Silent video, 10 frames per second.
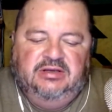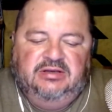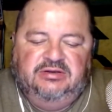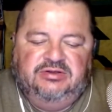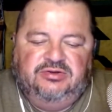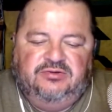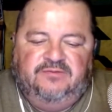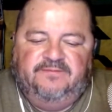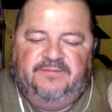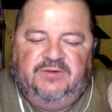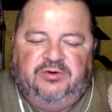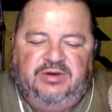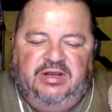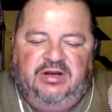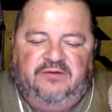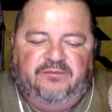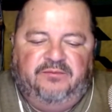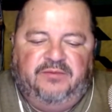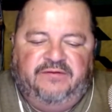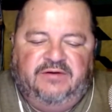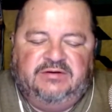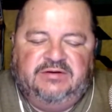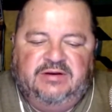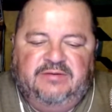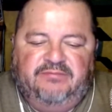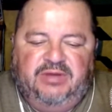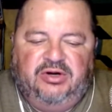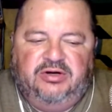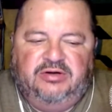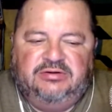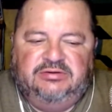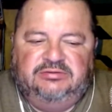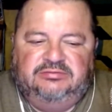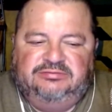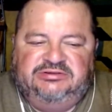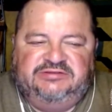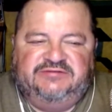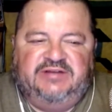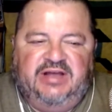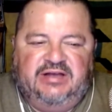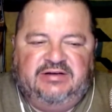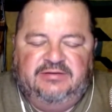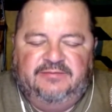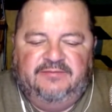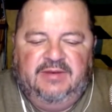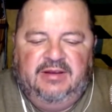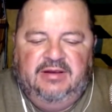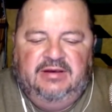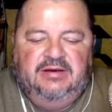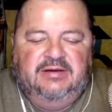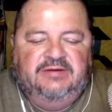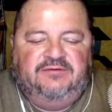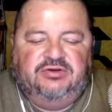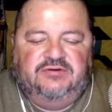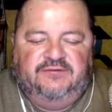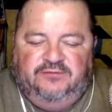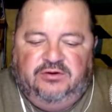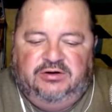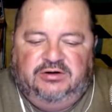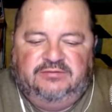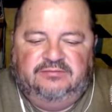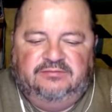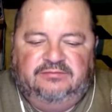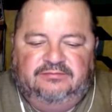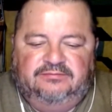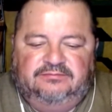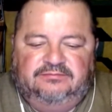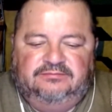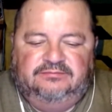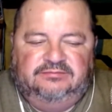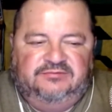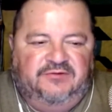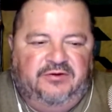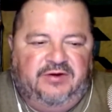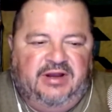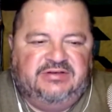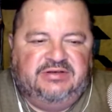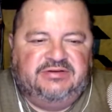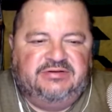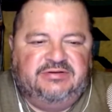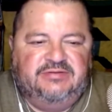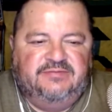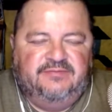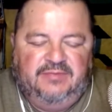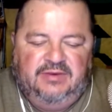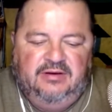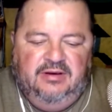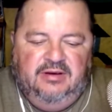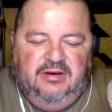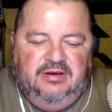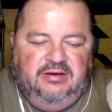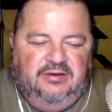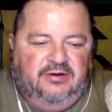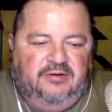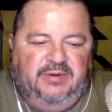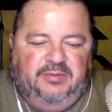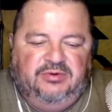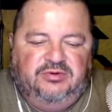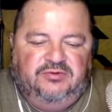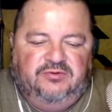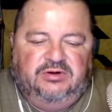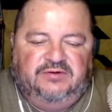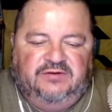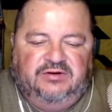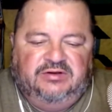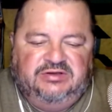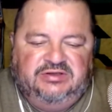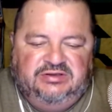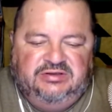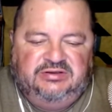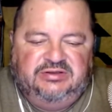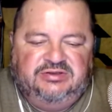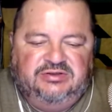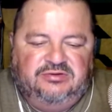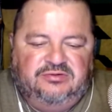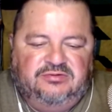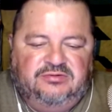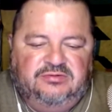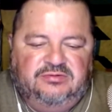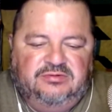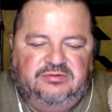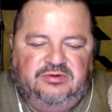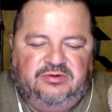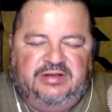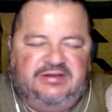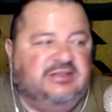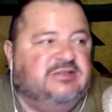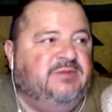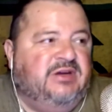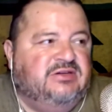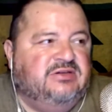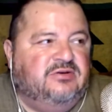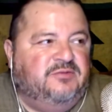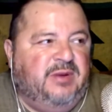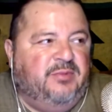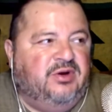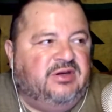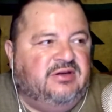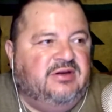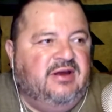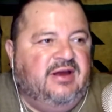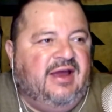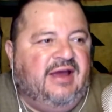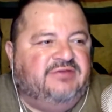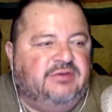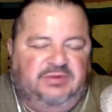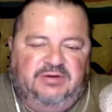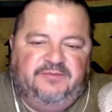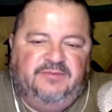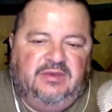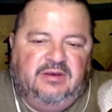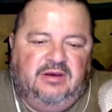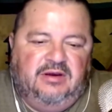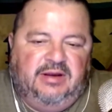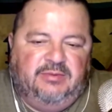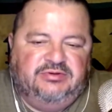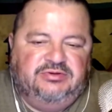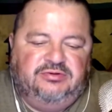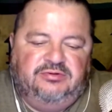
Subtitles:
to create a perfect, better, if not, future for their ancestors. There are people who worked really diligently to create that space so people could have something and able to